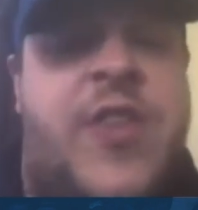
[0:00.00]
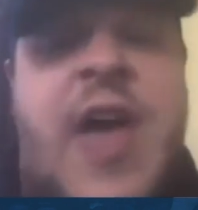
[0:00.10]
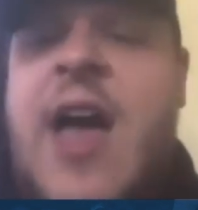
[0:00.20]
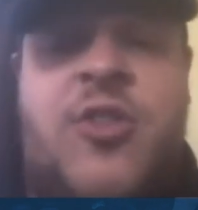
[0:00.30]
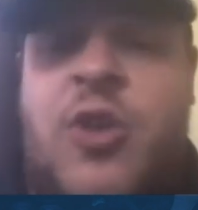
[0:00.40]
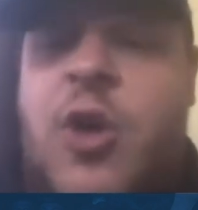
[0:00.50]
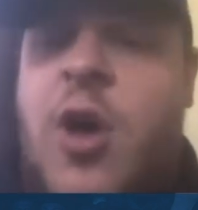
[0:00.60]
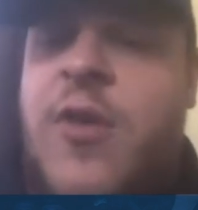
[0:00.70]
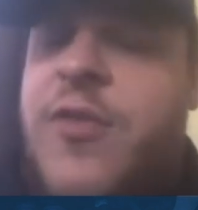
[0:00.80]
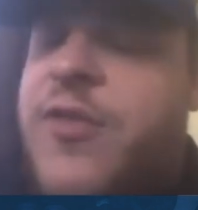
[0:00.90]
side of things. If I
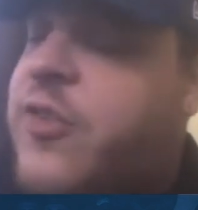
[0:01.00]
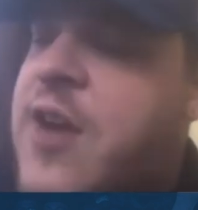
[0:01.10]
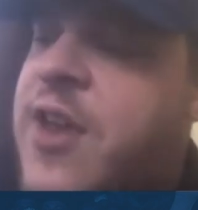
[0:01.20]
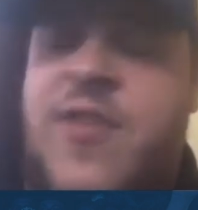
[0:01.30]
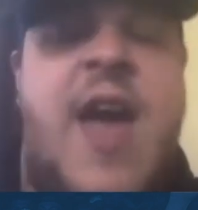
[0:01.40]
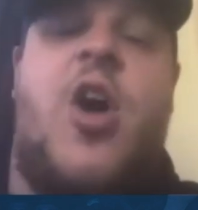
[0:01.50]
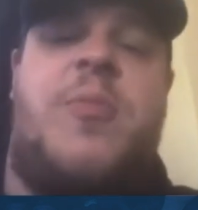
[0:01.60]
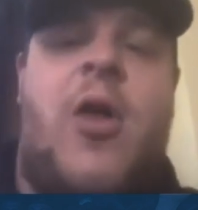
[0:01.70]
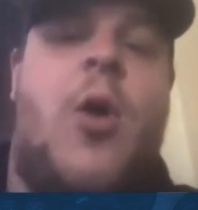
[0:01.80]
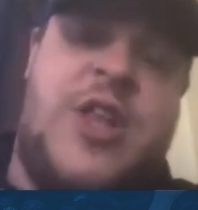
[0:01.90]
ever got to battle Osh, then
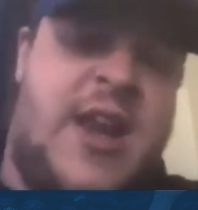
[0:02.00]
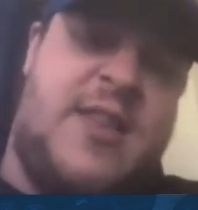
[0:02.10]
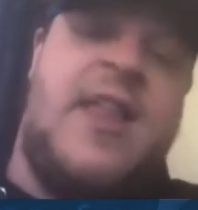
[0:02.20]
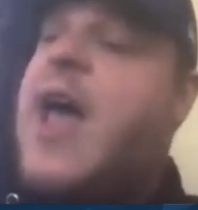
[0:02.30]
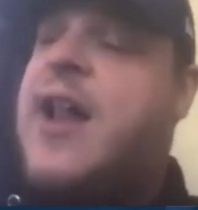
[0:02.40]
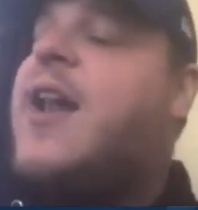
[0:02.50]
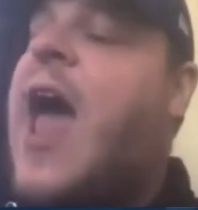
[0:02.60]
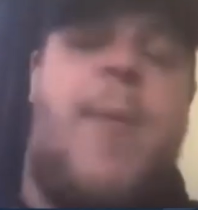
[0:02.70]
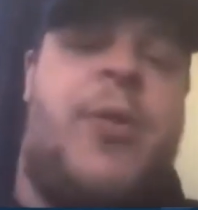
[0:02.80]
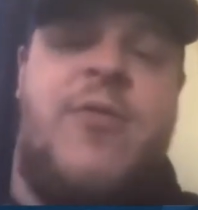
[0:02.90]
I'd, I'd, I'd happily
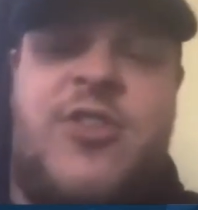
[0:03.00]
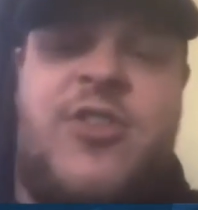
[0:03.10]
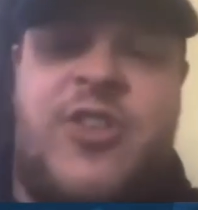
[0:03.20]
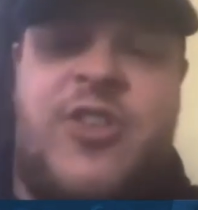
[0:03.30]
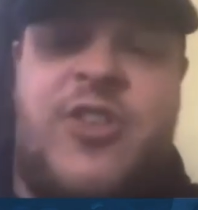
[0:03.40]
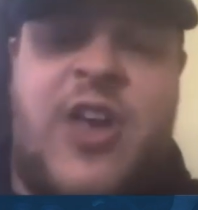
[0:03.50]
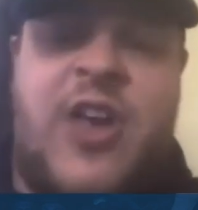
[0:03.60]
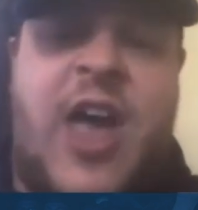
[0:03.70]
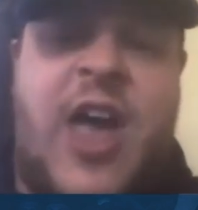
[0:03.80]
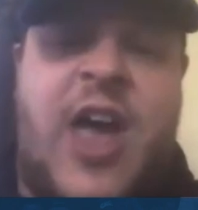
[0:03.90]
retire
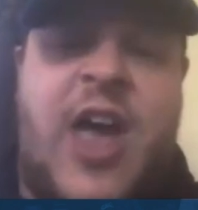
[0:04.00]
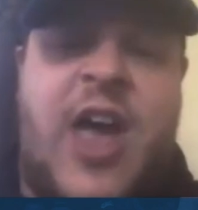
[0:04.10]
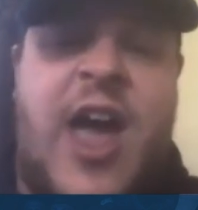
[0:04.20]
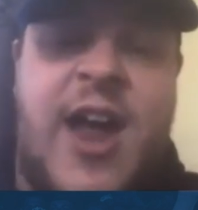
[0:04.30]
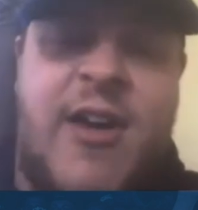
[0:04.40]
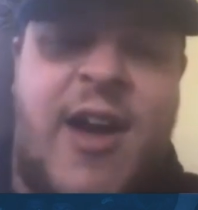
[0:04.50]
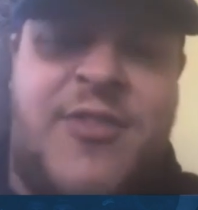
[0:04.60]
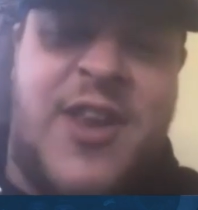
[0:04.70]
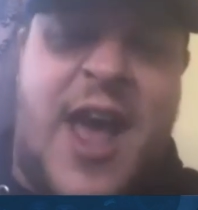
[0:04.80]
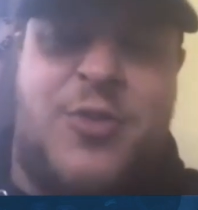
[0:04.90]
after that. i would just like, yeah,
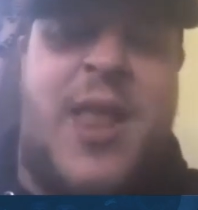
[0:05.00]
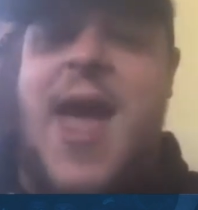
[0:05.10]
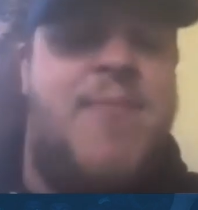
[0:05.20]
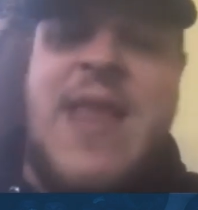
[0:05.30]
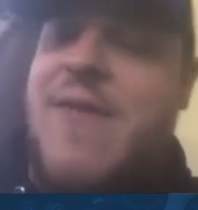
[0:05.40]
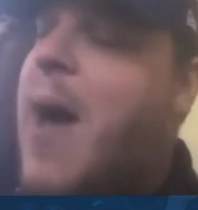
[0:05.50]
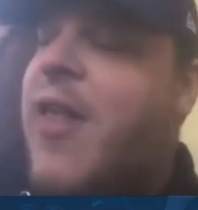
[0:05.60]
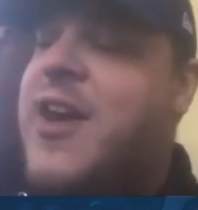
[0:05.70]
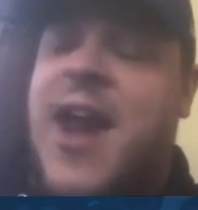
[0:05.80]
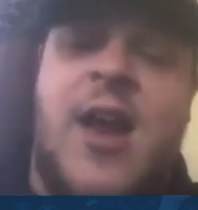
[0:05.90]
I'm never battling again.
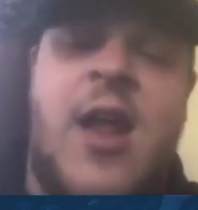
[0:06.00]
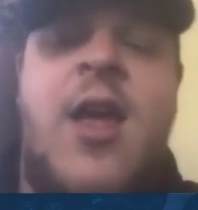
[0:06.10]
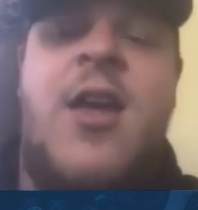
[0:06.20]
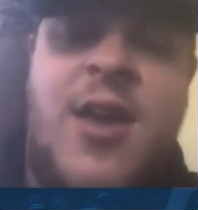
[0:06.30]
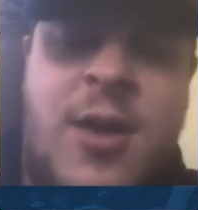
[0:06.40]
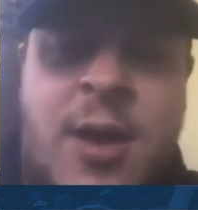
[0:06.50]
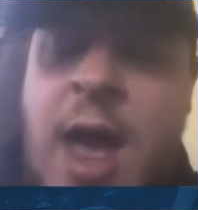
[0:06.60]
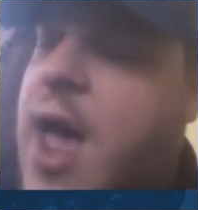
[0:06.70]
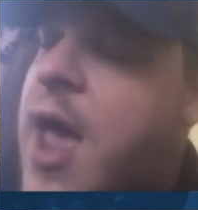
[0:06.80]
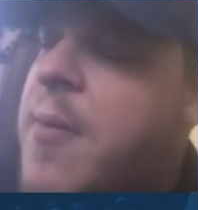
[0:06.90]

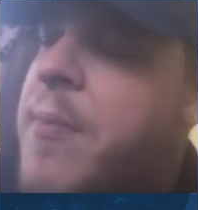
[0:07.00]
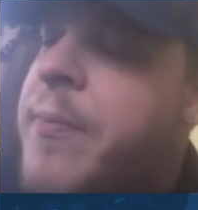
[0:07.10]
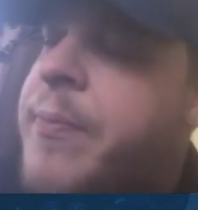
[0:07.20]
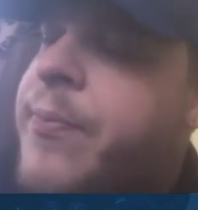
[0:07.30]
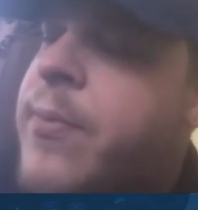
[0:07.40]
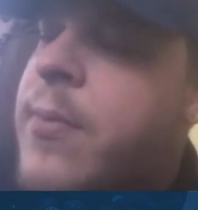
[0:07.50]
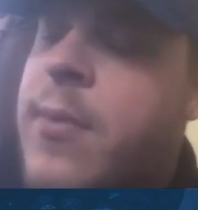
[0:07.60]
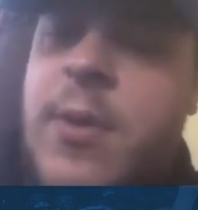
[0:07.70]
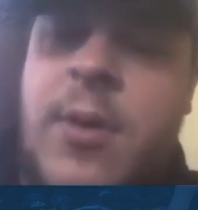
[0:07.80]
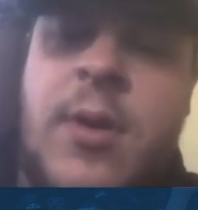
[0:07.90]
Um, You'd be amazed how many
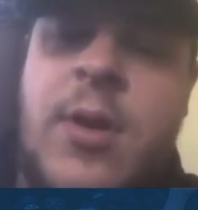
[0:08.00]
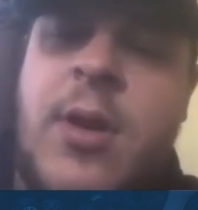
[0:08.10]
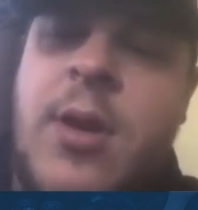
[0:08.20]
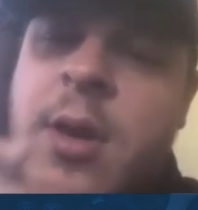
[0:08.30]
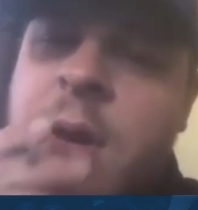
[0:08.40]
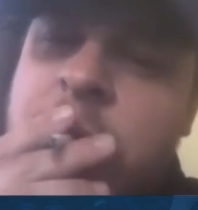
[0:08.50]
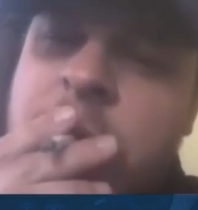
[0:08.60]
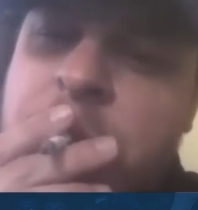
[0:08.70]
people say Osh is like the